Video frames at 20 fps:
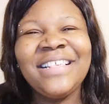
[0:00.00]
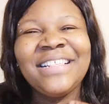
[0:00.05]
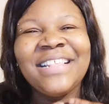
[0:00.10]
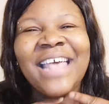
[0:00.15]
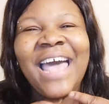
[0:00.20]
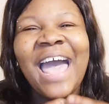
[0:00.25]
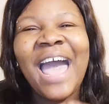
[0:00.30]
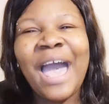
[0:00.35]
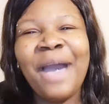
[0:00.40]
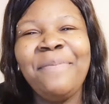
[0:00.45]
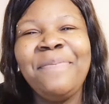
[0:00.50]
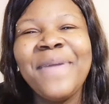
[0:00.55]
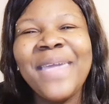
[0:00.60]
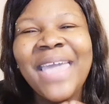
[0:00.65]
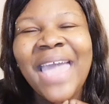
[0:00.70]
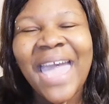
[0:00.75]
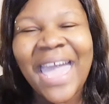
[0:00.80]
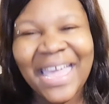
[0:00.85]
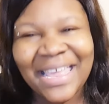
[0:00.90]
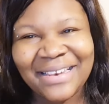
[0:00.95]
This is a
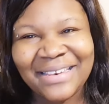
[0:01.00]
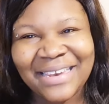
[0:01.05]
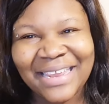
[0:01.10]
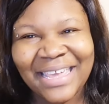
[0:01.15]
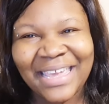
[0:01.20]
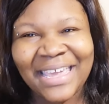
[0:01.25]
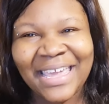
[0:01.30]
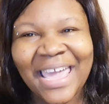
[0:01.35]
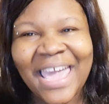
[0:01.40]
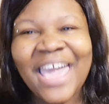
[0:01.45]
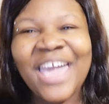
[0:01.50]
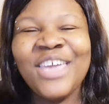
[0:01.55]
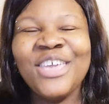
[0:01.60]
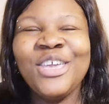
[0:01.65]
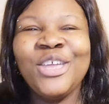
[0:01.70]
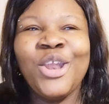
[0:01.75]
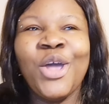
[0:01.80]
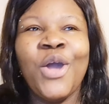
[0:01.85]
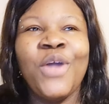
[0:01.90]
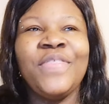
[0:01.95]
happy ending.
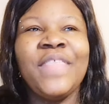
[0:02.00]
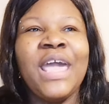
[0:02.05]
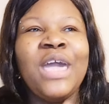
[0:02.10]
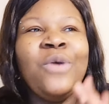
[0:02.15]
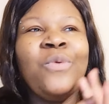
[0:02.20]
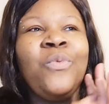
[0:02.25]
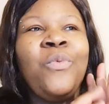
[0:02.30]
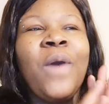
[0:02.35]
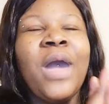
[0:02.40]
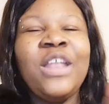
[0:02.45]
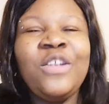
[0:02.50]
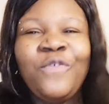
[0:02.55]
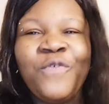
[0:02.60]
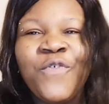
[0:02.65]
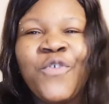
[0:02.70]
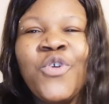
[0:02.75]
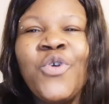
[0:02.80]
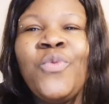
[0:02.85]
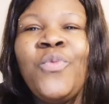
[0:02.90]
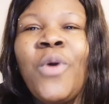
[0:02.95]
You know, they went
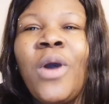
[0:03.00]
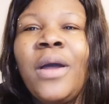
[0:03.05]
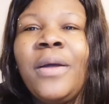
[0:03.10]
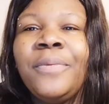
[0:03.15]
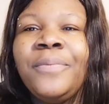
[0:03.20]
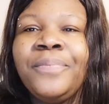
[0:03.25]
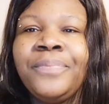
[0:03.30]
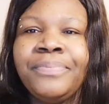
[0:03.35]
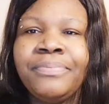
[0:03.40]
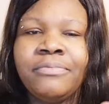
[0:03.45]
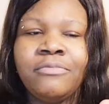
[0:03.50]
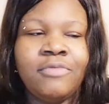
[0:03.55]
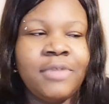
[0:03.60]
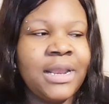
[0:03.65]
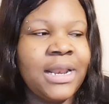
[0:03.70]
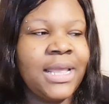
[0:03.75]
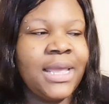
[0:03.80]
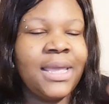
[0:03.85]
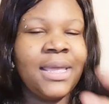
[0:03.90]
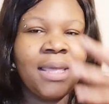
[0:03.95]
through what,
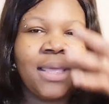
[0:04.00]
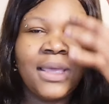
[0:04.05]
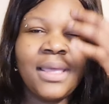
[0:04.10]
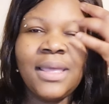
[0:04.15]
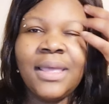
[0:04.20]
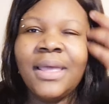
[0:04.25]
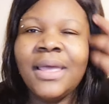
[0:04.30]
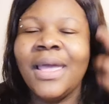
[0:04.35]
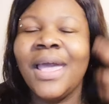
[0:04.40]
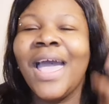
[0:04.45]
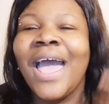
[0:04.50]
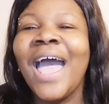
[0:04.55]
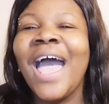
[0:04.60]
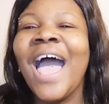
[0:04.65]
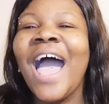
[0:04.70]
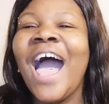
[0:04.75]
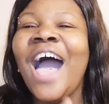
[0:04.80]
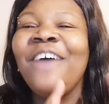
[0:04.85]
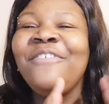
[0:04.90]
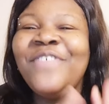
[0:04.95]
really?
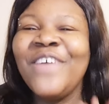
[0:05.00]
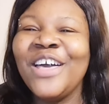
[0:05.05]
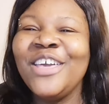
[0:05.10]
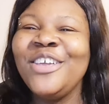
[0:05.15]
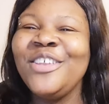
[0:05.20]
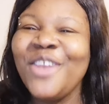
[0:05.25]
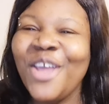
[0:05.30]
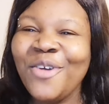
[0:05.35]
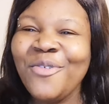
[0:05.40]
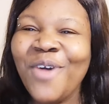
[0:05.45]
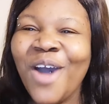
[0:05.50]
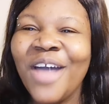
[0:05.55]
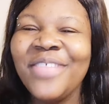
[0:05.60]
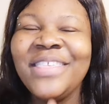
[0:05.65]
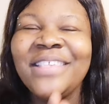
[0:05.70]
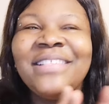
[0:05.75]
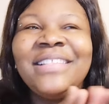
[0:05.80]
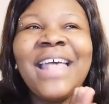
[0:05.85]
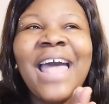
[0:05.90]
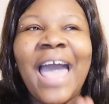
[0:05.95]
I felt, you know
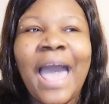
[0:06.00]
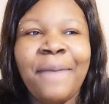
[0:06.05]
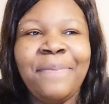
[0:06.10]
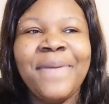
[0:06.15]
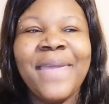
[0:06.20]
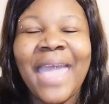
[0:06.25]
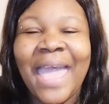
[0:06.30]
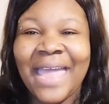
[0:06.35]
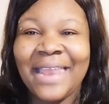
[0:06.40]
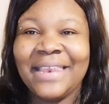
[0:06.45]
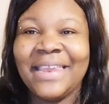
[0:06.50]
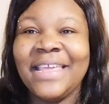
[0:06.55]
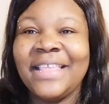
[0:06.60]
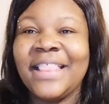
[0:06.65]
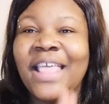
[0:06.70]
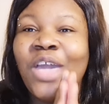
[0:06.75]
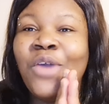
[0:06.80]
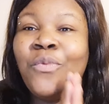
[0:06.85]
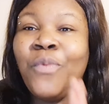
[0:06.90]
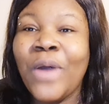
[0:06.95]
what, this is a happy
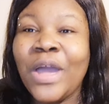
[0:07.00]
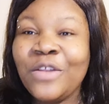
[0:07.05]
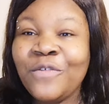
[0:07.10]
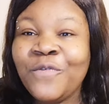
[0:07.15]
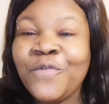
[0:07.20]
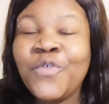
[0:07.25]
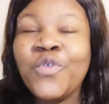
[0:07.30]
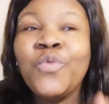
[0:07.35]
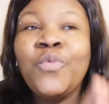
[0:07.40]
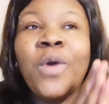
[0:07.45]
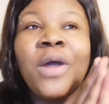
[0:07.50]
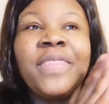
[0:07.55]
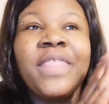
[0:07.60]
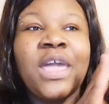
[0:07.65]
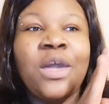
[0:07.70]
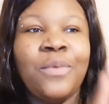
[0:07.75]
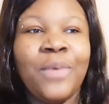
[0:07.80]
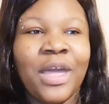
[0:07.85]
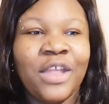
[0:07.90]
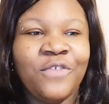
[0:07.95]
ending. They went through what
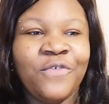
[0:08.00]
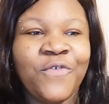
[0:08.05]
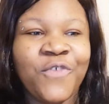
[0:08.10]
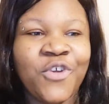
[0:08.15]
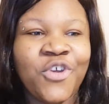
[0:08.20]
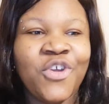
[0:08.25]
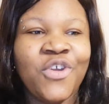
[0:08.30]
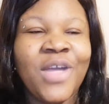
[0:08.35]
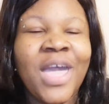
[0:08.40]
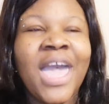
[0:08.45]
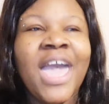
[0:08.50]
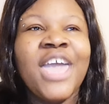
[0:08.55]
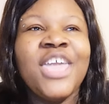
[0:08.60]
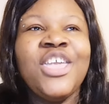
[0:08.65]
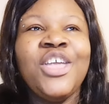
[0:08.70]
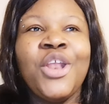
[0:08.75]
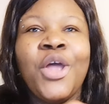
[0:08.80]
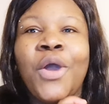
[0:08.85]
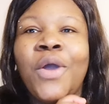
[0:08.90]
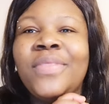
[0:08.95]
they went through.
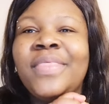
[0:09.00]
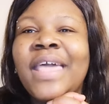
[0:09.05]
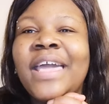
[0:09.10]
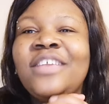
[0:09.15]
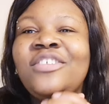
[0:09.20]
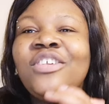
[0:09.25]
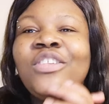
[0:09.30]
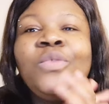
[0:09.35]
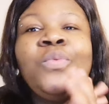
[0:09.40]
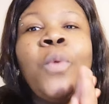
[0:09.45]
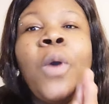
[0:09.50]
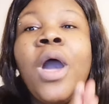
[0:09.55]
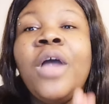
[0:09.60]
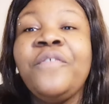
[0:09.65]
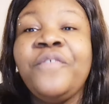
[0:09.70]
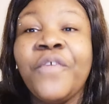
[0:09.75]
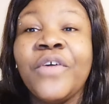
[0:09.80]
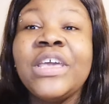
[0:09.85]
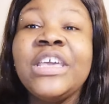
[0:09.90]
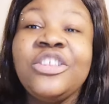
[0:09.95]
You know, they just
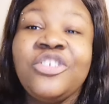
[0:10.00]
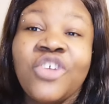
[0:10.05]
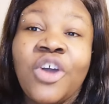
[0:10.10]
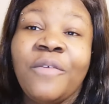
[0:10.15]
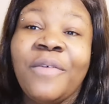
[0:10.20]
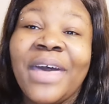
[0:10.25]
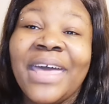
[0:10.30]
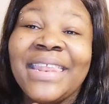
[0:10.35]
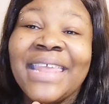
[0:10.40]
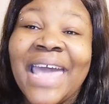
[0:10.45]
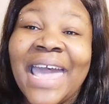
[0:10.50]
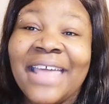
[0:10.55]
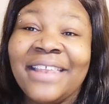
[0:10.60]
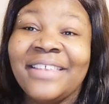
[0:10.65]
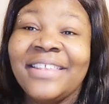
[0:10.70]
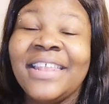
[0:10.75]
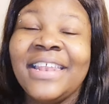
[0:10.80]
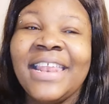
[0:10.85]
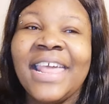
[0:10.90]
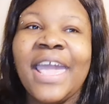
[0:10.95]
weren't for each other at the
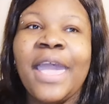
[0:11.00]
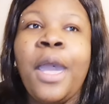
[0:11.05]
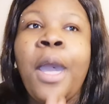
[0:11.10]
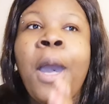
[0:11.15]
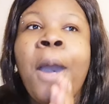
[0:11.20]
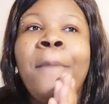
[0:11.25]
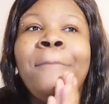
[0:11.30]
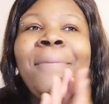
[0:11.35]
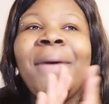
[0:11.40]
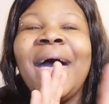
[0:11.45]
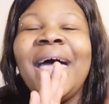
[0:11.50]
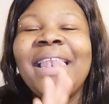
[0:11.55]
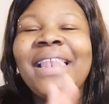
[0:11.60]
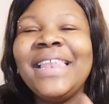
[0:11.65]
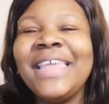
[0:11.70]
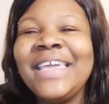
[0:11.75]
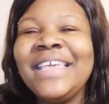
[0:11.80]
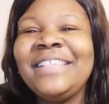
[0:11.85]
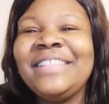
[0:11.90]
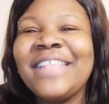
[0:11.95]
end of the day. But at
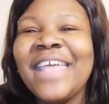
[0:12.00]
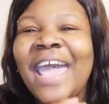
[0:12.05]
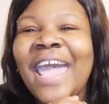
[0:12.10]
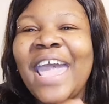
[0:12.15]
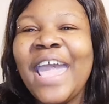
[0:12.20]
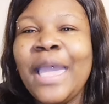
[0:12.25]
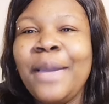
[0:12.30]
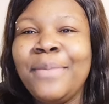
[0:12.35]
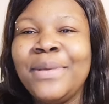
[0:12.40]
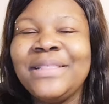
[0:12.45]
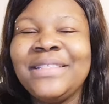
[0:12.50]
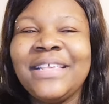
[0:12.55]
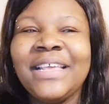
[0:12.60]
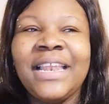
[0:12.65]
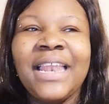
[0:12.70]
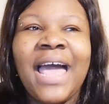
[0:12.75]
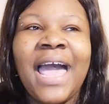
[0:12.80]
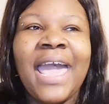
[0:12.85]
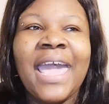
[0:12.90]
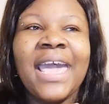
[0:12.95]
least they're able to,
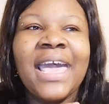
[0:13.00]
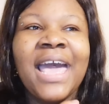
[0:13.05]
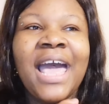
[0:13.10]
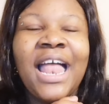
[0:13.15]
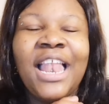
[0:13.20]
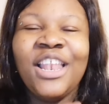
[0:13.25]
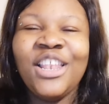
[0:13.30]
like,